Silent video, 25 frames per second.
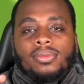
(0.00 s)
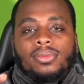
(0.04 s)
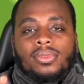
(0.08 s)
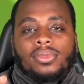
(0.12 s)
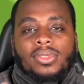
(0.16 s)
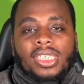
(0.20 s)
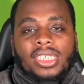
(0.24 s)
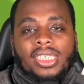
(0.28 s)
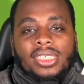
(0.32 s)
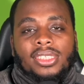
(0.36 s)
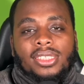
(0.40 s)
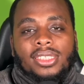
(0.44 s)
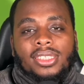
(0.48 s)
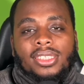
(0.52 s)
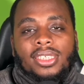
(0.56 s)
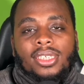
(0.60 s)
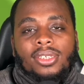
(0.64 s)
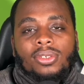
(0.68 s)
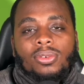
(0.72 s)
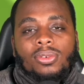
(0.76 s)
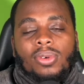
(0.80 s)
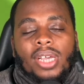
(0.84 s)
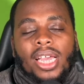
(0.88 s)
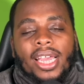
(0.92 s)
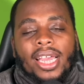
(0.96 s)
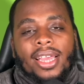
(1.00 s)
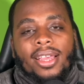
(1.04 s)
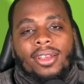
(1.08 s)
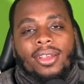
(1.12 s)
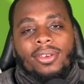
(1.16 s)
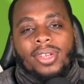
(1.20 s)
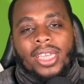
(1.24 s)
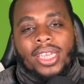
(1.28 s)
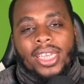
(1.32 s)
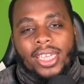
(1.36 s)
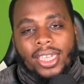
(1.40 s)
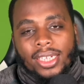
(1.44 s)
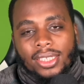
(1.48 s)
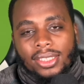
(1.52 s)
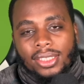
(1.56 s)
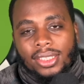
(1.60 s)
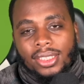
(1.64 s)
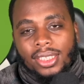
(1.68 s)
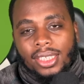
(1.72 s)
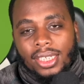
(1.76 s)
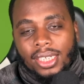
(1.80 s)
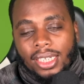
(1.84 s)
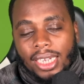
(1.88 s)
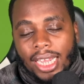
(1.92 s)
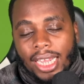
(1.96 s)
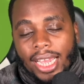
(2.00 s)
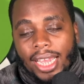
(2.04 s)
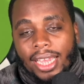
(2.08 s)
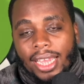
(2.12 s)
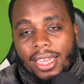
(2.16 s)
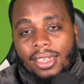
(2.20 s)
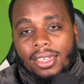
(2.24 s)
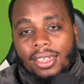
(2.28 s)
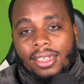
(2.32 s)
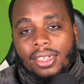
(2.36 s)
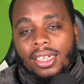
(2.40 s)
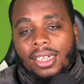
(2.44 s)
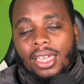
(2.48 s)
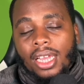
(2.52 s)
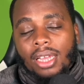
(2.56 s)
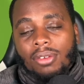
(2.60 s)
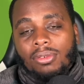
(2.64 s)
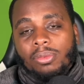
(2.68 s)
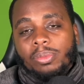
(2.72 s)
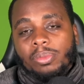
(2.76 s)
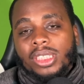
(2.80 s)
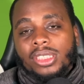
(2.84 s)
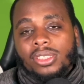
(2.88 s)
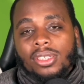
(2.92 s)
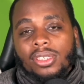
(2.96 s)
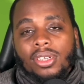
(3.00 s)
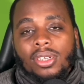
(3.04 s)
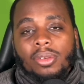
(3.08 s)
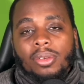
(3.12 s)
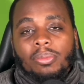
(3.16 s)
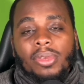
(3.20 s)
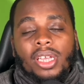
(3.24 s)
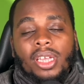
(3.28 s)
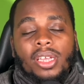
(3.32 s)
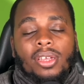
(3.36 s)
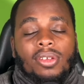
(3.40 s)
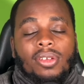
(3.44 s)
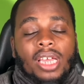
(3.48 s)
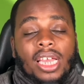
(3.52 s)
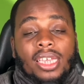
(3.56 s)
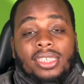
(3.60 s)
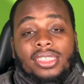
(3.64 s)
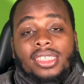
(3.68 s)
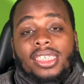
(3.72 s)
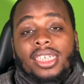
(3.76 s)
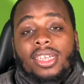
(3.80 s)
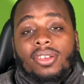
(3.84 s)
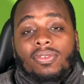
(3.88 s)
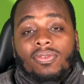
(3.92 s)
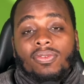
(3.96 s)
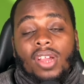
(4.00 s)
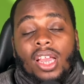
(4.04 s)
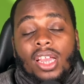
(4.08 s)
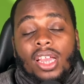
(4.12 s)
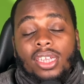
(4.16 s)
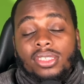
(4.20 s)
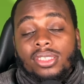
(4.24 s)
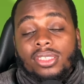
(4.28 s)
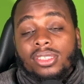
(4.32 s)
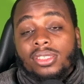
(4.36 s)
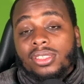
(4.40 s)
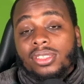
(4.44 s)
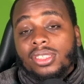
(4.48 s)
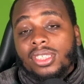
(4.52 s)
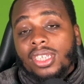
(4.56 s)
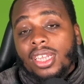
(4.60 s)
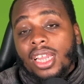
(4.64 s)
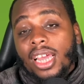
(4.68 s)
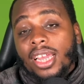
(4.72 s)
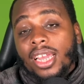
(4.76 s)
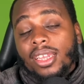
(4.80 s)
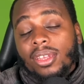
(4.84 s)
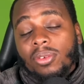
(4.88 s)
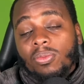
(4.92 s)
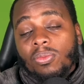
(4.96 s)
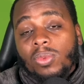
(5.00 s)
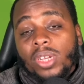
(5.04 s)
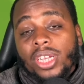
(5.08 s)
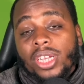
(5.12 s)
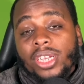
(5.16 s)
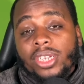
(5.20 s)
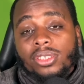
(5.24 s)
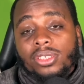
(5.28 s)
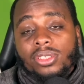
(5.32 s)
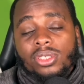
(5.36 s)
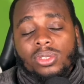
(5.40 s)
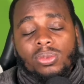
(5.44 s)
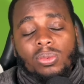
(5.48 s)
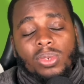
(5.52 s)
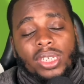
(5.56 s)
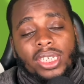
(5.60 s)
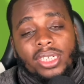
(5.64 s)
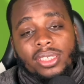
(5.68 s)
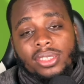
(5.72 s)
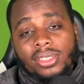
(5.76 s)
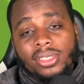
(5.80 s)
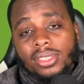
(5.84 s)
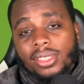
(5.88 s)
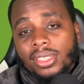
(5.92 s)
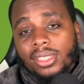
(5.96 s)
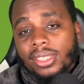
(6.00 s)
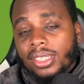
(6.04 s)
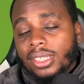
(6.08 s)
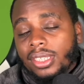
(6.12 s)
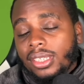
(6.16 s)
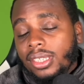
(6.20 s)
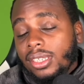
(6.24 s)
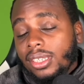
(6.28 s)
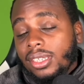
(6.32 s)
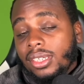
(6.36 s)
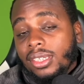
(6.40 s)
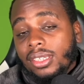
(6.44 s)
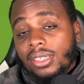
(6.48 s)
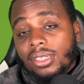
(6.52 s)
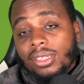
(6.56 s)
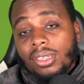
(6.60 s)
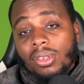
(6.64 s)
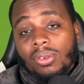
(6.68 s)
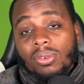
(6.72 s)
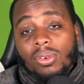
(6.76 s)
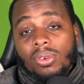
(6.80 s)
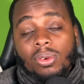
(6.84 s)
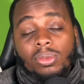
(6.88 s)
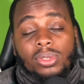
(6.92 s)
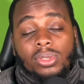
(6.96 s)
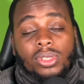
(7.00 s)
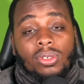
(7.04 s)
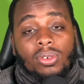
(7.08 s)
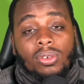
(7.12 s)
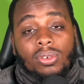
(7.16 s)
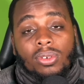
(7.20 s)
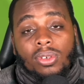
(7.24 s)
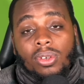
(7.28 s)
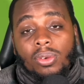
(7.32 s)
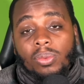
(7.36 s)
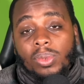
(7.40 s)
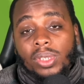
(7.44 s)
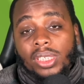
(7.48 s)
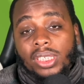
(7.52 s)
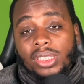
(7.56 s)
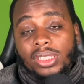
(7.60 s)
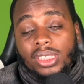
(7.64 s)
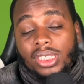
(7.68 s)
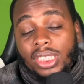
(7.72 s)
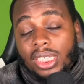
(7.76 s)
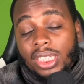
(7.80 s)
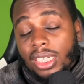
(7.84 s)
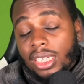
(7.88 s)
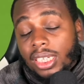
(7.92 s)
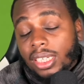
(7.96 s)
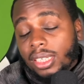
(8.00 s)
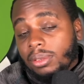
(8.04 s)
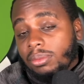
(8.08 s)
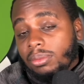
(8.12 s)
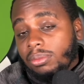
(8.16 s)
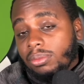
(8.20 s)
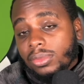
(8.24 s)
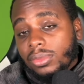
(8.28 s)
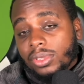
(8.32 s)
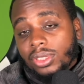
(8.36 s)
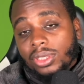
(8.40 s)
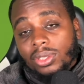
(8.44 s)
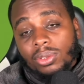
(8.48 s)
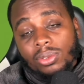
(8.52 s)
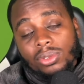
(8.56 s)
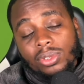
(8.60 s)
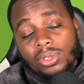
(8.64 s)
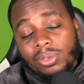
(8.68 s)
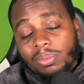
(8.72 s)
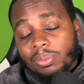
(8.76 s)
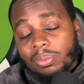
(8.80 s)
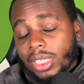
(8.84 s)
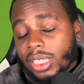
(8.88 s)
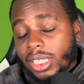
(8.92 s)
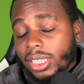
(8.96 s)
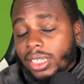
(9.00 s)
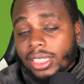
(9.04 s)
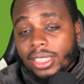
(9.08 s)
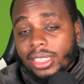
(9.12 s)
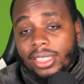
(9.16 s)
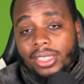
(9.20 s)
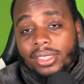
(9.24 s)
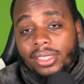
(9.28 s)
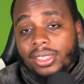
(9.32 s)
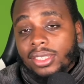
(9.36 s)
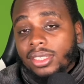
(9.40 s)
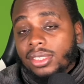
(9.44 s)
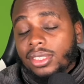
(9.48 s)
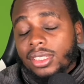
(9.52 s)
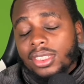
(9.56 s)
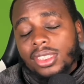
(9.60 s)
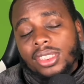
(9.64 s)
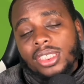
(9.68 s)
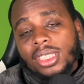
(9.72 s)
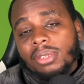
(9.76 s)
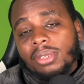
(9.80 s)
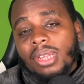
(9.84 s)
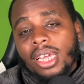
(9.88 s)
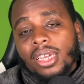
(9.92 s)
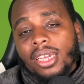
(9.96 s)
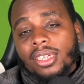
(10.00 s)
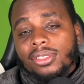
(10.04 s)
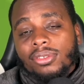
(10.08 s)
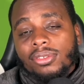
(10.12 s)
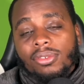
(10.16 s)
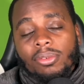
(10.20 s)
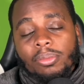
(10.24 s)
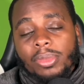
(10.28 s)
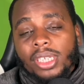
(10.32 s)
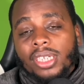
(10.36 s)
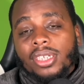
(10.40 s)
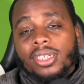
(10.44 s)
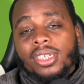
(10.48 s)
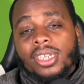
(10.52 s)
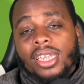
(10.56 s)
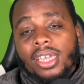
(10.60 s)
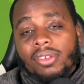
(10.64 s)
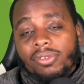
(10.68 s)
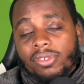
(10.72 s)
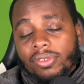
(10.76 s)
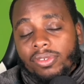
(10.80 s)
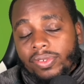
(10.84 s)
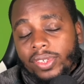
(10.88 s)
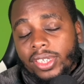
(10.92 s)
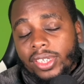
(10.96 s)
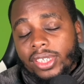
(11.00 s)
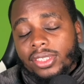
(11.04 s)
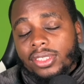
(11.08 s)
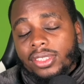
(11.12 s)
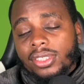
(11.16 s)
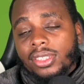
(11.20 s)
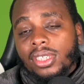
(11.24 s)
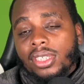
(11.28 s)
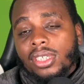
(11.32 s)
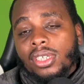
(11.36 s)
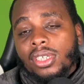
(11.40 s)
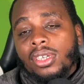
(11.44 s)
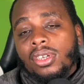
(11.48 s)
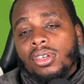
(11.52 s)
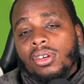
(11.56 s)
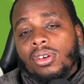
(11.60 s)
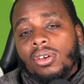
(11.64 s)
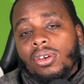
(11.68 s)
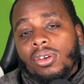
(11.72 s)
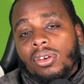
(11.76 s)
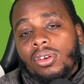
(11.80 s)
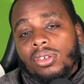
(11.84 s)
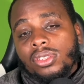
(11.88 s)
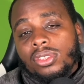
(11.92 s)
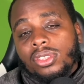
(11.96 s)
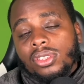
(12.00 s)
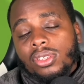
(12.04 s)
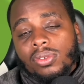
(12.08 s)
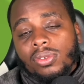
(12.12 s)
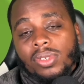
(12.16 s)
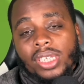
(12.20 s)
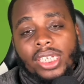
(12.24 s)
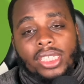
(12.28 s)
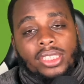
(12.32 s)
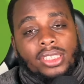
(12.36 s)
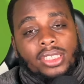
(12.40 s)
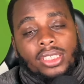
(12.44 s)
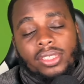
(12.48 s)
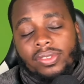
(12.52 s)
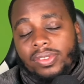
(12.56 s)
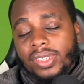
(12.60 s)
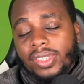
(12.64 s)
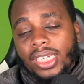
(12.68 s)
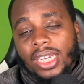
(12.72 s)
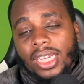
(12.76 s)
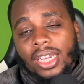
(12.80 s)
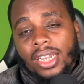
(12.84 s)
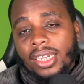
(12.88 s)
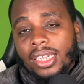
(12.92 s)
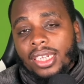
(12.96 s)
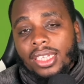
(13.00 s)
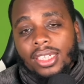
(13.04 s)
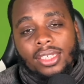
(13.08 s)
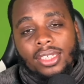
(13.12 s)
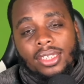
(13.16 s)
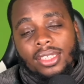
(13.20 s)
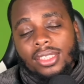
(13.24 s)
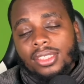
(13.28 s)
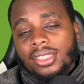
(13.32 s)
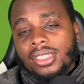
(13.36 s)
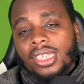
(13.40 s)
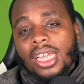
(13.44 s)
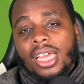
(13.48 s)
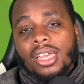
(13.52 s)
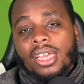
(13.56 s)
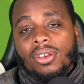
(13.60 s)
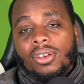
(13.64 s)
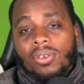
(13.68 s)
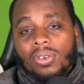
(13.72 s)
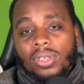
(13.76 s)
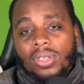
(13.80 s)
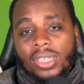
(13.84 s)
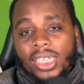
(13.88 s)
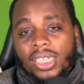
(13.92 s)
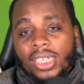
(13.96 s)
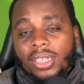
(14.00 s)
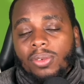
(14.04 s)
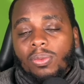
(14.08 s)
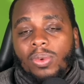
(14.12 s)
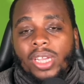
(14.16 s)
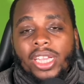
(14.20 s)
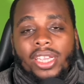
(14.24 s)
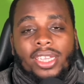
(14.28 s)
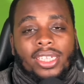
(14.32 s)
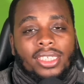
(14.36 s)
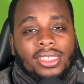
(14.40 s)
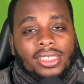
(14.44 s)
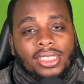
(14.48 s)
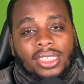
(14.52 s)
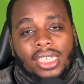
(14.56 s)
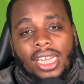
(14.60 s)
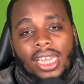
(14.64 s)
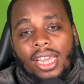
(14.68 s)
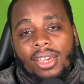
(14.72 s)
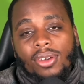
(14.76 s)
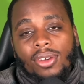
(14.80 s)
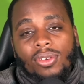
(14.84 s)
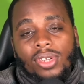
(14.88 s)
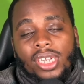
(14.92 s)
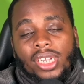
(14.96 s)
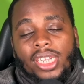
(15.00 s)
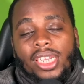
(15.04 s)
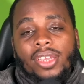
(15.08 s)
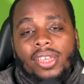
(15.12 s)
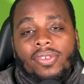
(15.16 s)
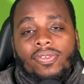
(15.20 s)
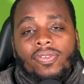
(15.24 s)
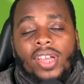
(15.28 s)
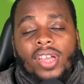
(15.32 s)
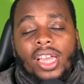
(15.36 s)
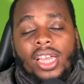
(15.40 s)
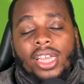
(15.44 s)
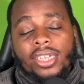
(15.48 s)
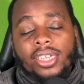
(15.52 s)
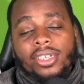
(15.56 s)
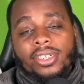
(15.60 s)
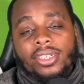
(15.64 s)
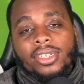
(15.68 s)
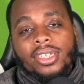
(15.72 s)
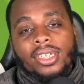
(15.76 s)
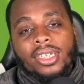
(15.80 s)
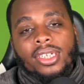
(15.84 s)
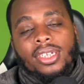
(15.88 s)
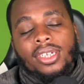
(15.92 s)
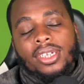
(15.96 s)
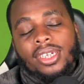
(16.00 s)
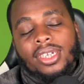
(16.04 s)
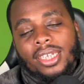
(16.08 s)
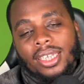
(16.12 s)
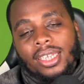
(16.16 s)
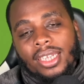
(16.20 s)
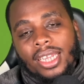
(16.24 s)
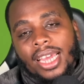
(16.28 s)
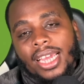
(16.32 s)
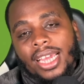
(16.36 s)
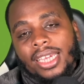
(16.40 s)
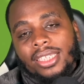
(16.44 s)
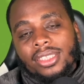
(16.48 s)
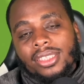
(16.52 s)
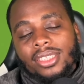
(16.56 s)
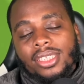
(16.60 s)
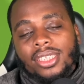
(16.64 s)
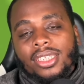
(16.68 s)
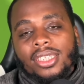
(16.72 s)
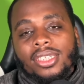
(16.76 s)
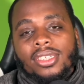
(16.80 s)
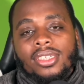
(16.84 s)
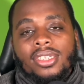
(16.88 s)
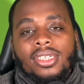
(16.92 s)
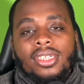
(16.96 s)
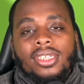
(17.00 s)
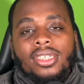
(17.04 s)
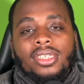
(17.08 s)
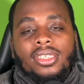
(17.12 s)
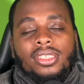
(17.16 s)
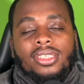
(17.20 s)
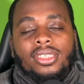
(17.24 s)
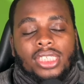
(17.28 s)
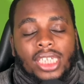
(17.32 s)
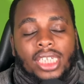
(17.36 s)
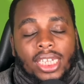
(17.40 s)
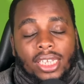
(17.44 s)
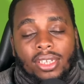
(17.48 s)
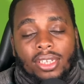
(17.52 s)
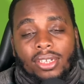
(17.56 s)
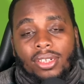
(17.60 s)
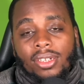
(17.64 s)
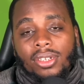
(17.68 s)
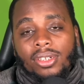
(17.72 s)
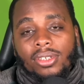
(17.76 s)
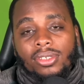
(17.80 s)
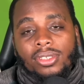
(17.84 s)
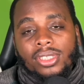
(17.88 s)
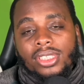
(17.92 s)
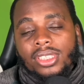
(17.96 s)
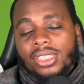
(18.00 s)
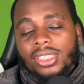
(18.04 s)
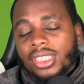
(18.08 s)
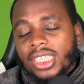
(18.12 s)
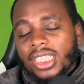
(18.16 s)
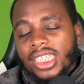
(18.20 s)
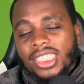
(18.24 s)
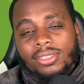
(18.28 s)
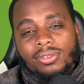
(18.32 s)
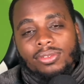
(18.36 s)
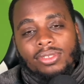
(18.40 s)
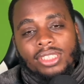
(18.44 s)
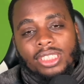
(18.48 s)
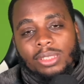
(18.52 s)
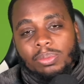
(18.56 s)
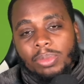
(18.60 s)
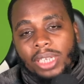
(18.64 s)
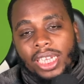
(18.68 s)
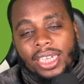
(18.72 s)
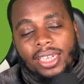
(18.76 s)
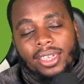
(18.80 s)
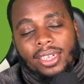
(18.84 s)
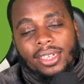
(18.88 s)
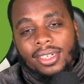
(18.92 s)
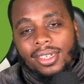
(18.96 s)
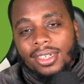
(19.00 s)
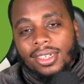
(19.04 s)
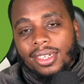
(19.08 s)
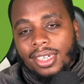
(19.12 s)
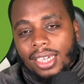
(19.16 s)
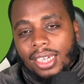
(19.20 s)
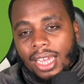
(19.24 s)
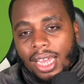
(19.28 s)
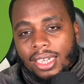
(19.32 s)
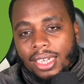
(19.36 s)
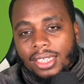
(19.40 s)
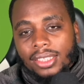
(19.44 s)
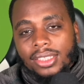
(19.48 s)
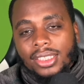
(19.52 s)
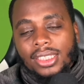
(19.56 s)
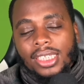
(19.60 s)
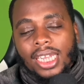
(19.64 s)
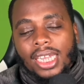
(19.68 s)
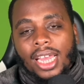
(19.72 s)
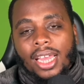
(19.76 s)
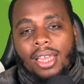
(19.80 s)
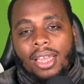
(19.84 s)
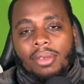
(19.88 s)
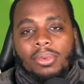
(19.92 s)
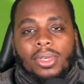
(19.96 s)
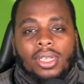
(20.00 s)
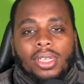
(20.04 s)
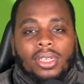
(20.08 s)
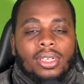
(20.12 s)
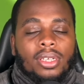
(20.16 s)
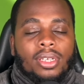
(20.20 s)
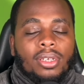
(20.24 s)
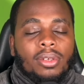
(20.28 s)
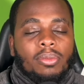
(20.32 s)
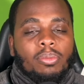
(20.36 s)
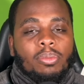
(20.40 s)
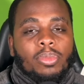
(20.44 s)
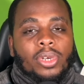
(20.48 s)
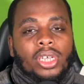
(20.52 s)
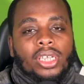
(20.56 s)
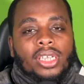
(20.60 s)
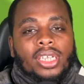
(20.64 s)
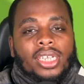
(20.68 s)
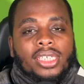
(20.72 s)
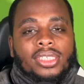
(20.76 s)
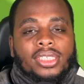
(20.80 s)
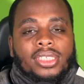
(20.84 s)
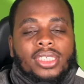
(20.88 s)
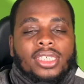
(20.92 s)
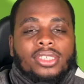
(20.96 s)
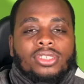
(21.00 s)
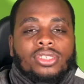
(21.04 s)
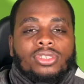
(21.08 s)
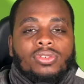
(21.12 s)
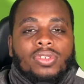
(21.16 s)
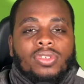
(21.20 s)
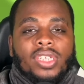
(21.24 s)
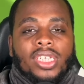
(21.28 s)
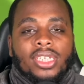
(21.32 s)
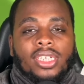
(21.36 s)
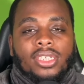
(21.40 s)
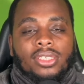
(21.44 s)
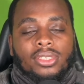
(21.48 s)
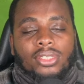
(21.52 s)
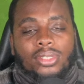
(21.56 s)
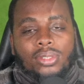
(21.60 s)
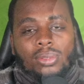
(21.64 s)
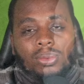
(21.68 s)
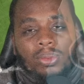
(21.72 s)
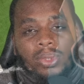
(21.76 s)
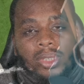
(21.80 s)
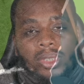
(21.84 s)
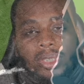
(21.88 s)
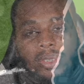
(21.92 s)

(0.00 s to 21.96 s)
This is Eagle Owl, and today I will be talking about Isaiah Rodgers liking weird tweets. Don't know what's going on with the team, social media. Just seems like it's going to be the death of us. Also, Nick Sirianni, he's not going anywhere. He's not going to get fired. And lastly, Jalen Hurts disrespect gotta stop. But let's get straight into it.